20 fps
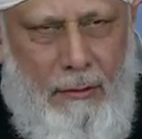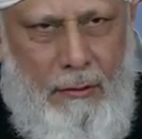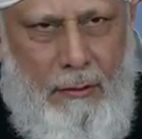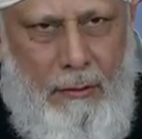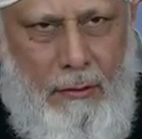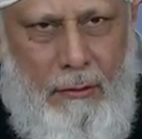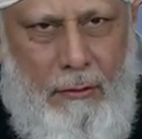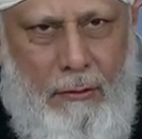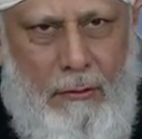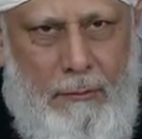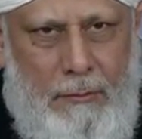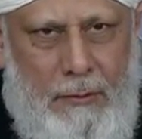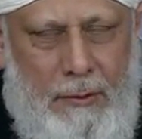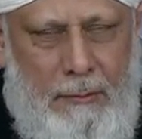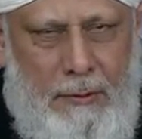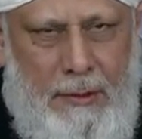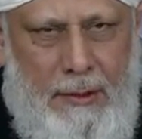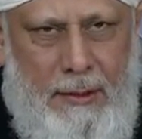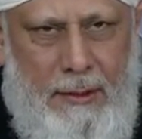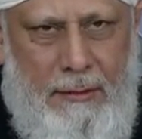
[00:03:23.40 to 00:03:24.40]
the beautiful
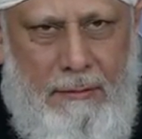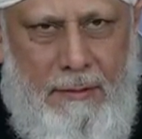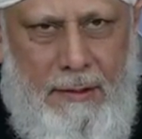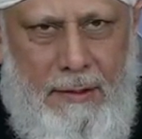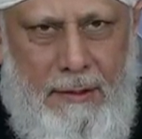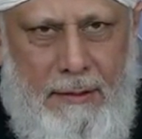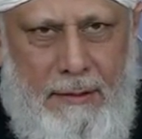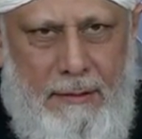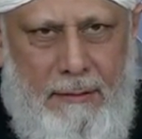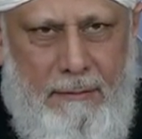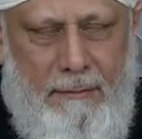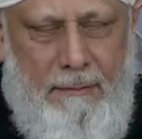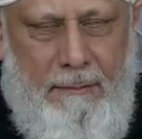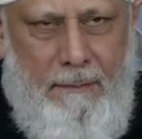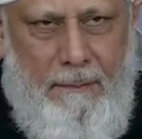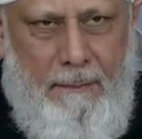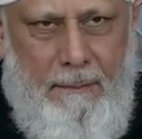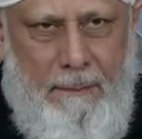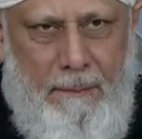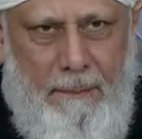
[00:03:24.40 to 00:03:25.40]
style of which
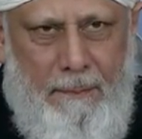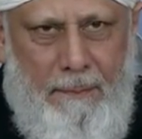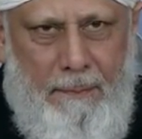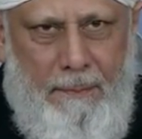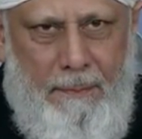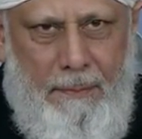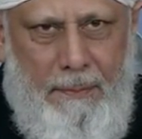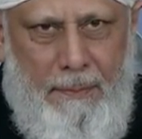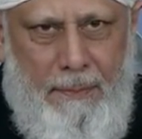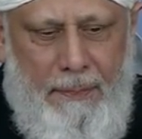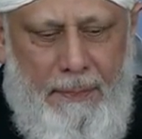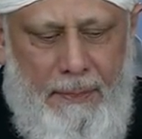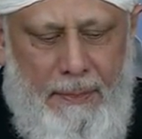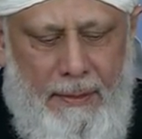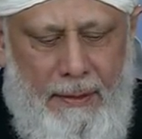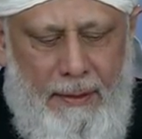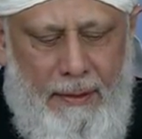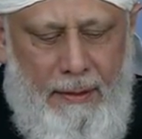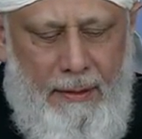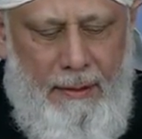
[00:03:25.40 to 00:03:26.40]

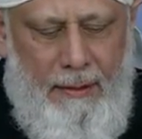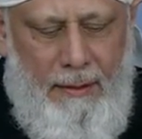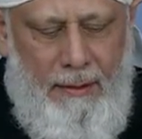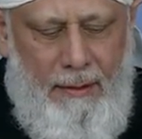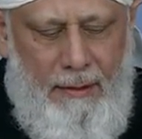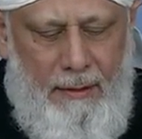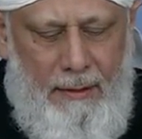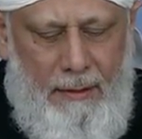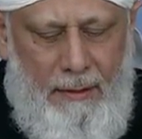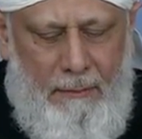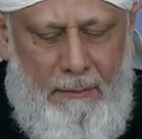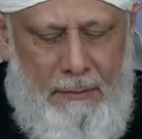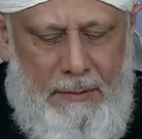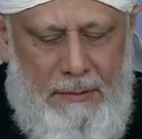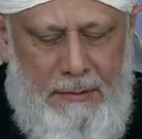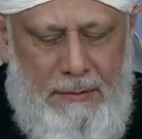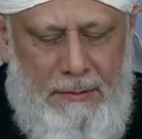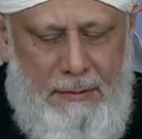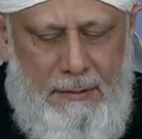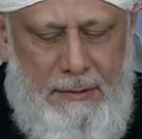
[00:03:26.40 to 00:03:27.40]
uh,
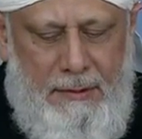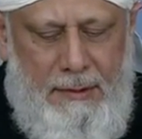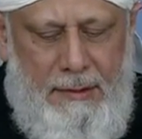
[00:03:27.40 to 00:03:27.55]
was uh,